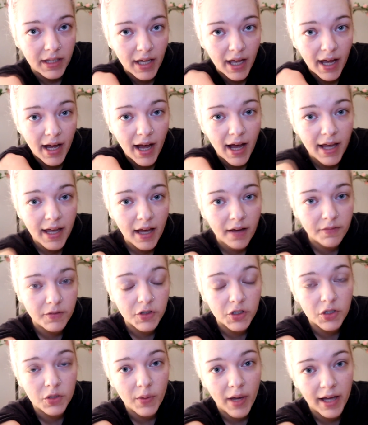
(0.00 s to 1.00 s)
Yeah, I have
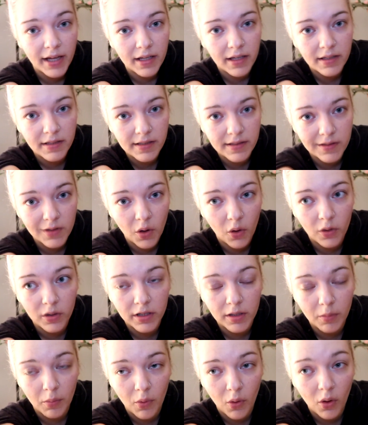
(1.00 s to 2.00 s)
to edit at Disney Hall
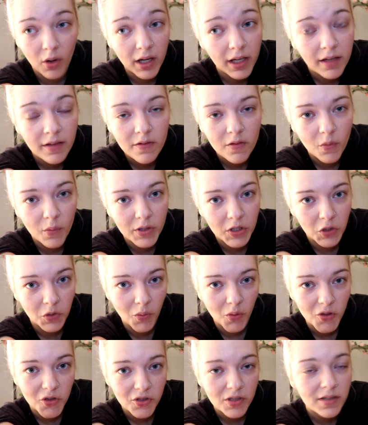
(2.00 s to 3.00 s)
in the morning, so when you
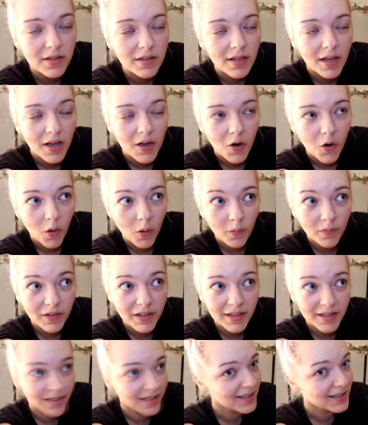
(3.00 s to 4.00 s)
watch this,
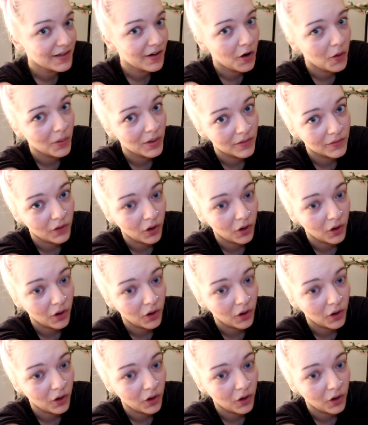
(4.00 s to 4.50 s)
hopefully the Disney Hall will